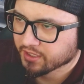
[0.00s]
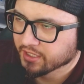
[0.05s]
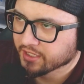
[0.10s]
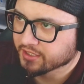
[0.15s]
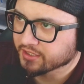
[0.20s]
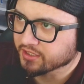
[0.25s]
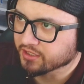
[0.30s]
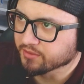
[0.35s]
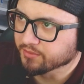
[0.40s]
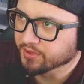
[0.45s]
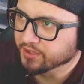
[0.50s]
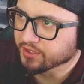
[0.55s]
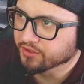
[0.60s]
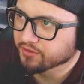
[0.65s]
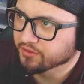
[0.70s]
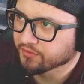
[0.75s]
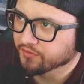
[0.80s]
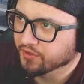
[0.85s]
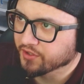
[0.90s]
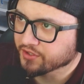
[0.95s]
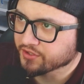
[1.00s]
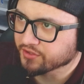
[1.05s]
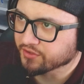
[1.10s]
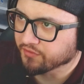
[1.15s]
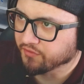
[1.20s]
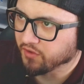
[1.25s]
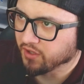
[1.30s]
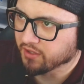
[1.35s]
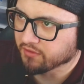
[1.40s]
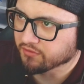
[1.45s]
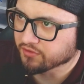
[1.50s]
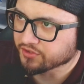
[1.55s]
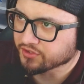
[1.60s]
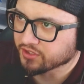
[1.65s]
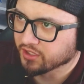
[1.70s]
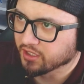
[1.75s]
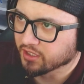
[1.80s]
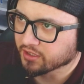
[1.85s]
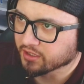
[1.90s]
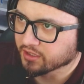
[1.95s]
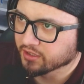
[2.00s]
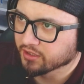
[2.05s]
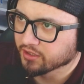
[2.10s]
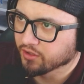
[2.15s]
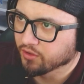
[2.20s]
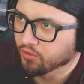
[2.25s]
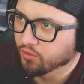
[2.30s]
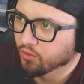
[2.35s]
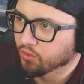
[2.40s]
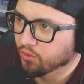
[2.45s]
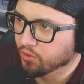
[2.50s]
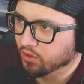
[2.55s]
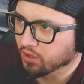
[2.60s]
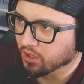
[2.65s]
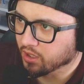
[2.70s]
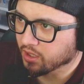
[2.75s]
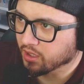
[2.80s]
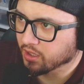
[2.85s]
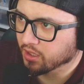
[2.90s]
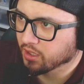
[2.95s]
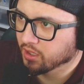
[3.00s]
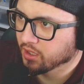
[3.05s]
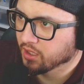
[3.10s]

It's going to be Universe Survival Saga or